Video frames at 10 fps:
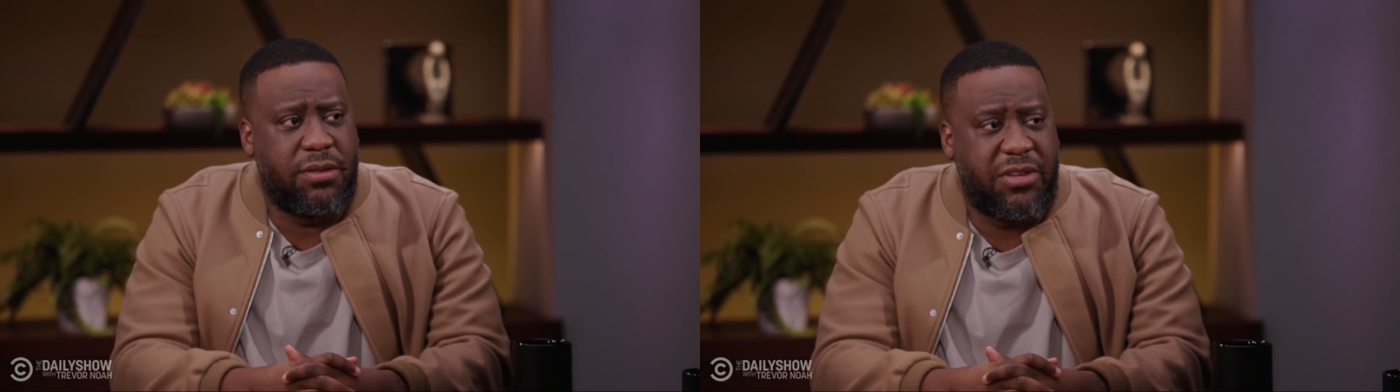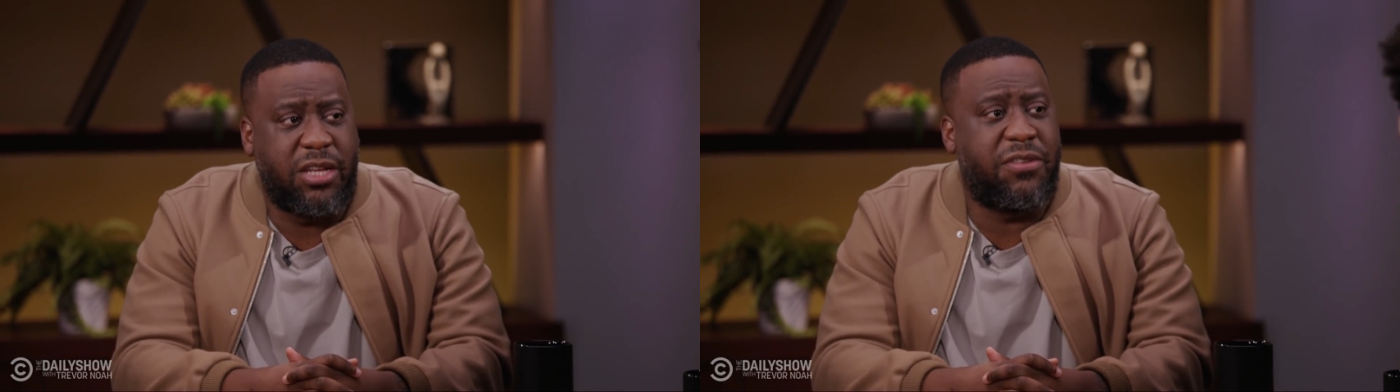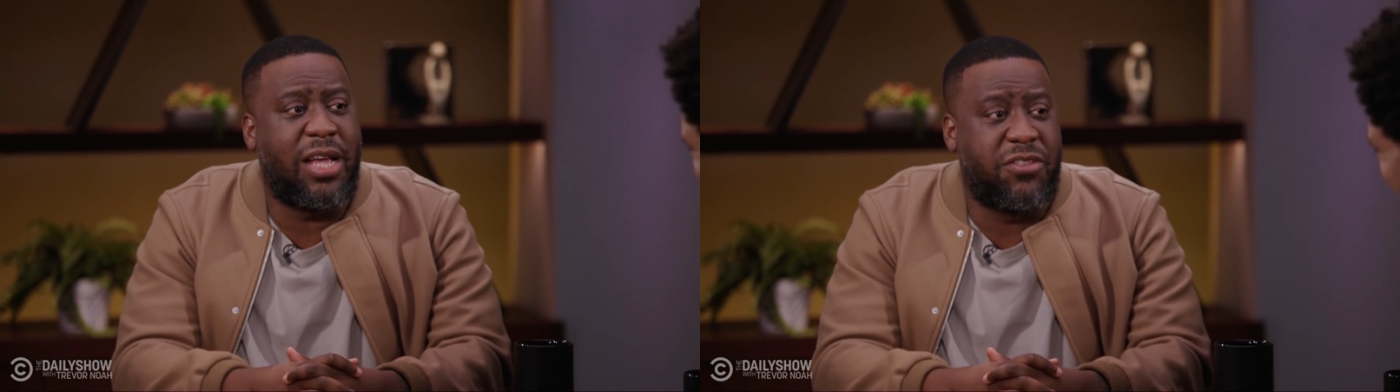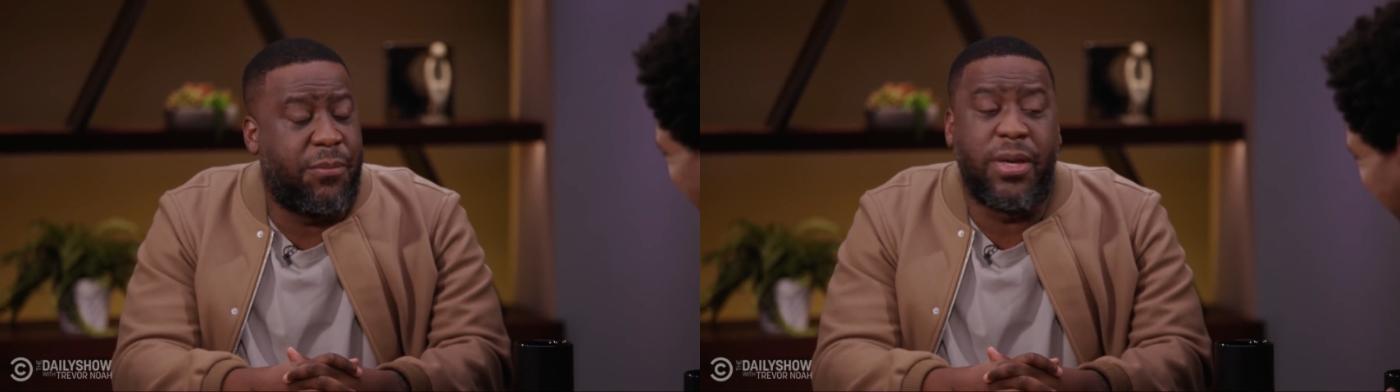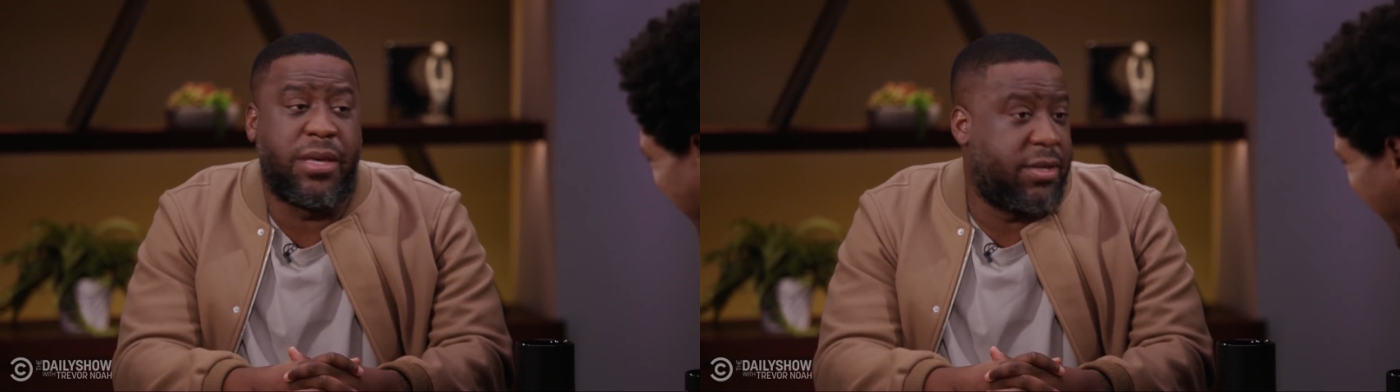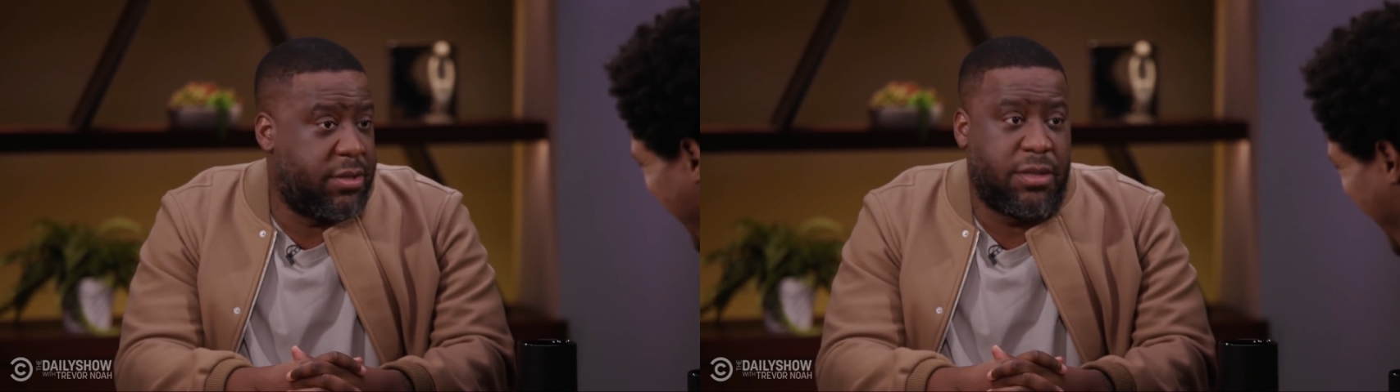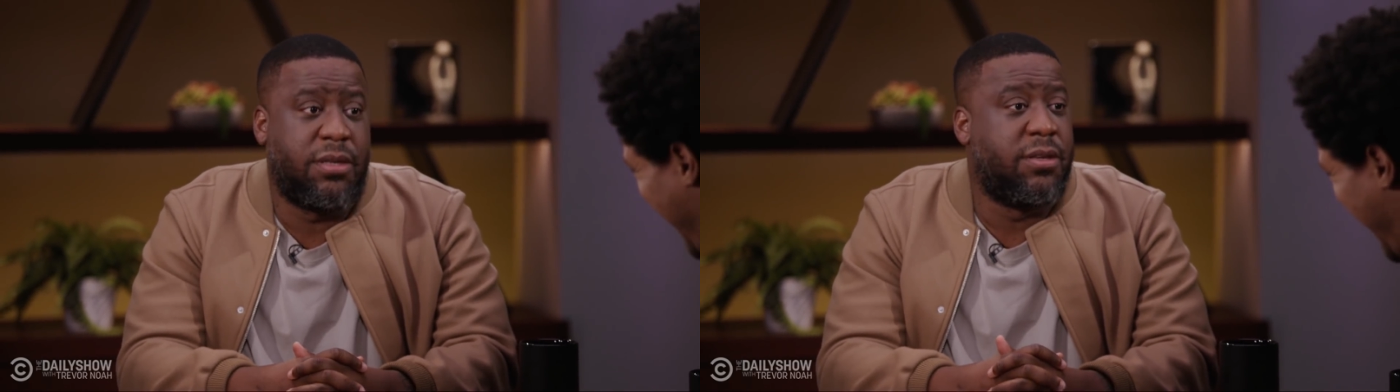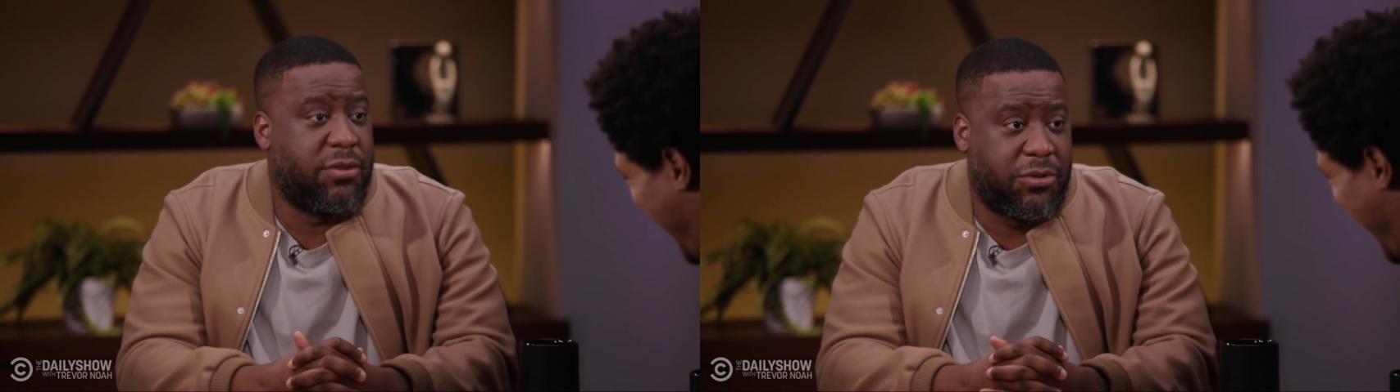Turn the tops on me.
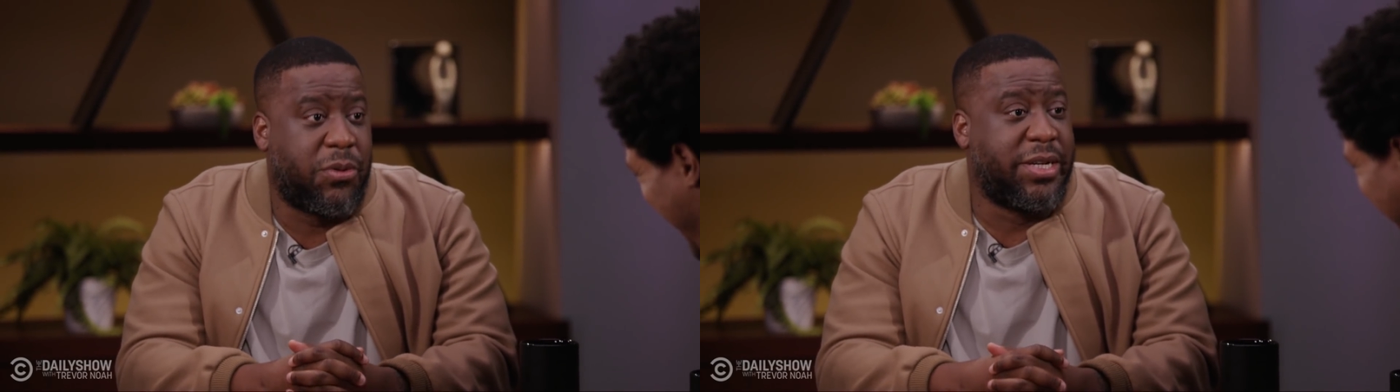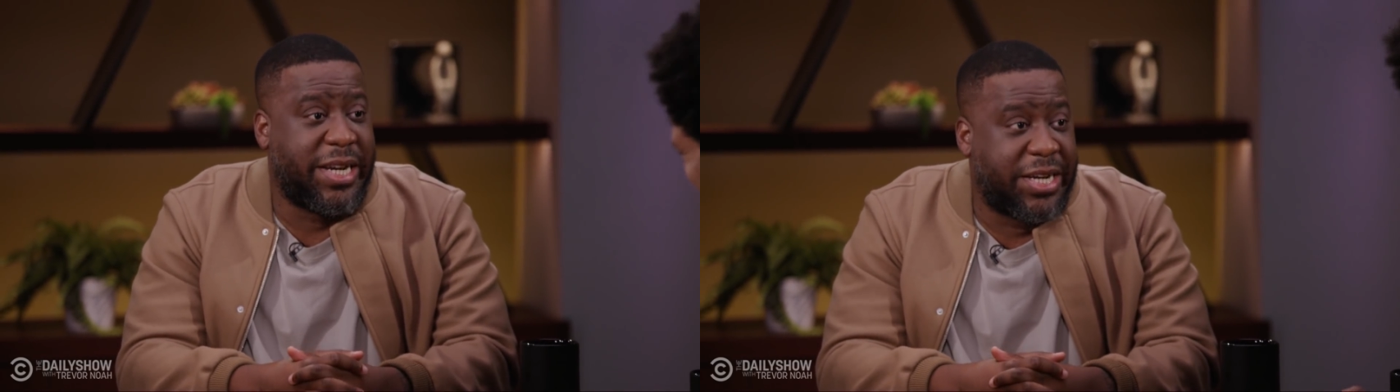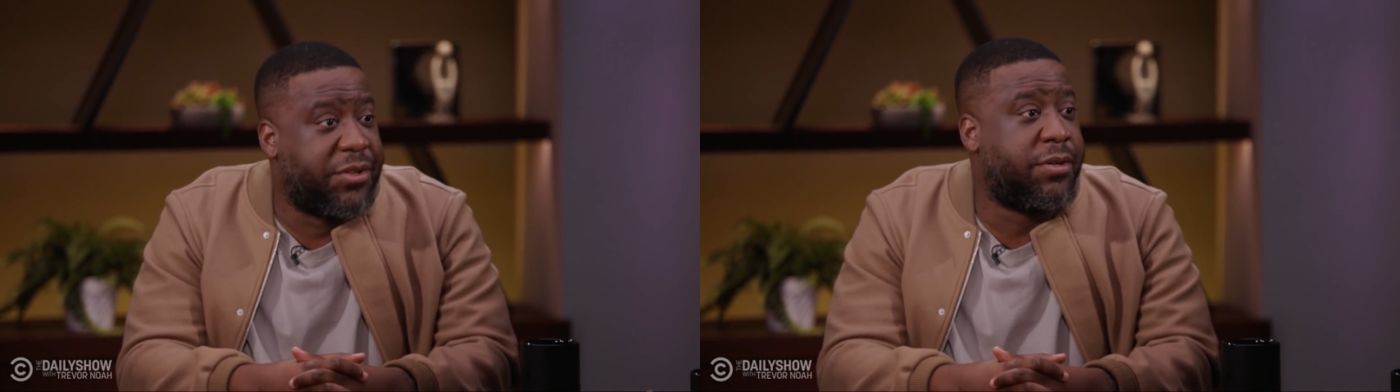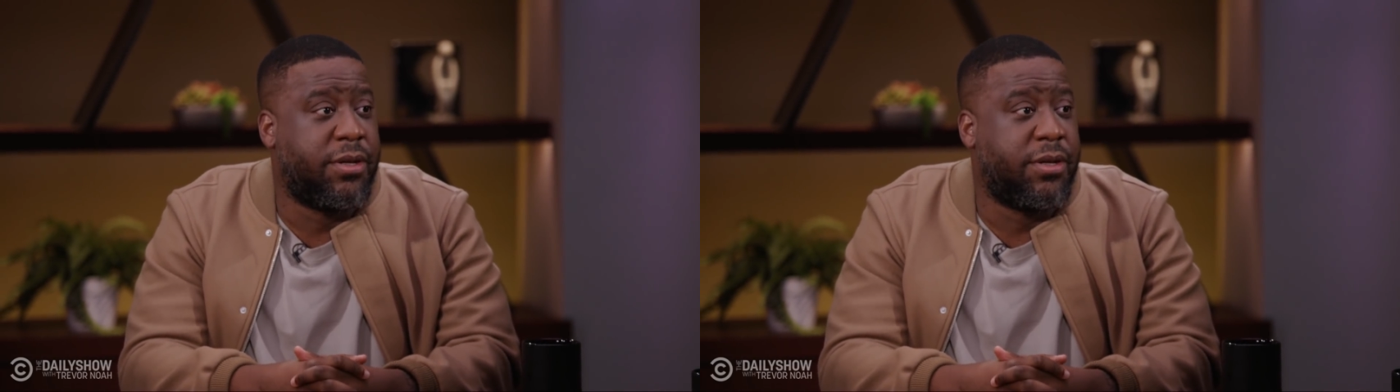It's going down.